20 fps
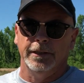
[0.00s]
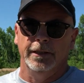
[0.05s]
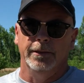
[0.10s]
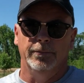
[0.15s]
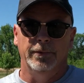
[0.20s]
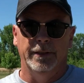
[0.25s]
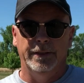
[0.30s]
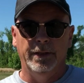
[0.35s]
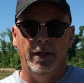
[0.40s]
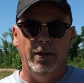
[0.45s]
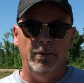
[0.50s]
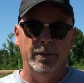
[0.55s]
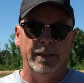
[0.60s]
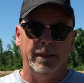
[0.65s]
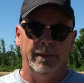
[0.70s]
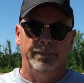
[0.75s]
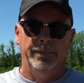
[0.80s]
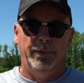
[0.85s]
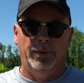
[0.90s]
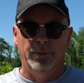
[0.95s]
up. We thought we
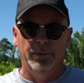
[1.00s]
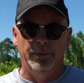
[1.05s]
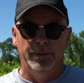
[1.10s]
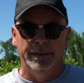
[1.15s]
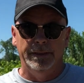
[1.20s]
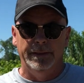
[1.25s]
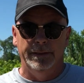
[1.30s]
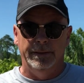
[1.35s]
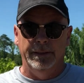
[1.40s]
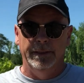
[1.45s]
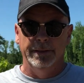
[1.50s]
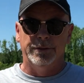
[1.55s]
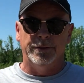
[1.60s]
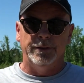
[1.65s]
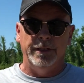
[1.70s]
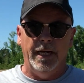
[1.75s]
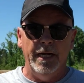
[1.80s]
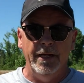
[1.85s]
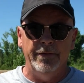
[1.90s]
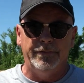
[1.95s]
could pull the
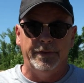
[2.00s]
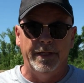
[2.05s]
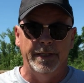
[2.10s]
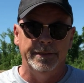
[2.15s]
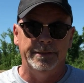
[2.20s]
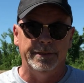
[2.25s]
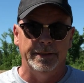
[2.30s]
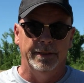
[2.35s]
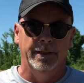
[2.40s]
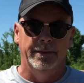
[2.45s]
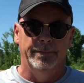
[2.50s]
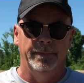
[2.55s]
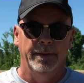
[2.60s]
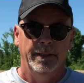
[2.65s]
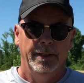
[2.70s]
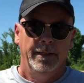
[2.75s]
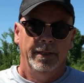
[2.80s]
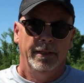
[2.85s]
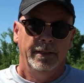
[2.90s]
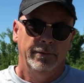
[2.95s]
1.5-inch casing up,
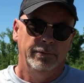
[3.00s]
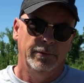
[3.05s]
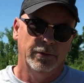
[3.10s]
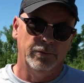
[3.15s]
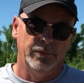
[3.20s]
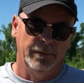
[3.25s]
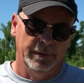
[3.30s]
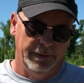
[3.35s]
which would